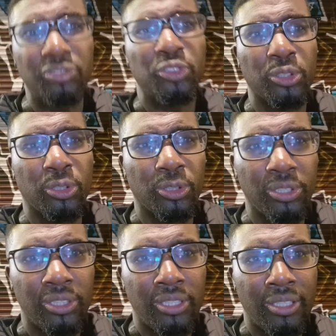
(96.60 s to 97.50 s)
for
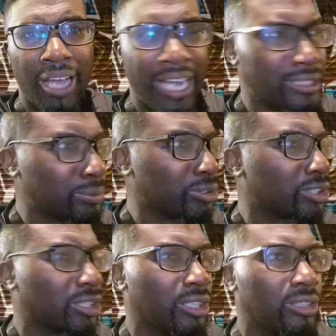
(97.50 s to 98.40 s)
Ange
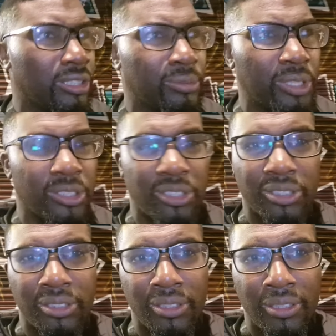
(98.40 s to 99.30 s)
Postecoglou, because,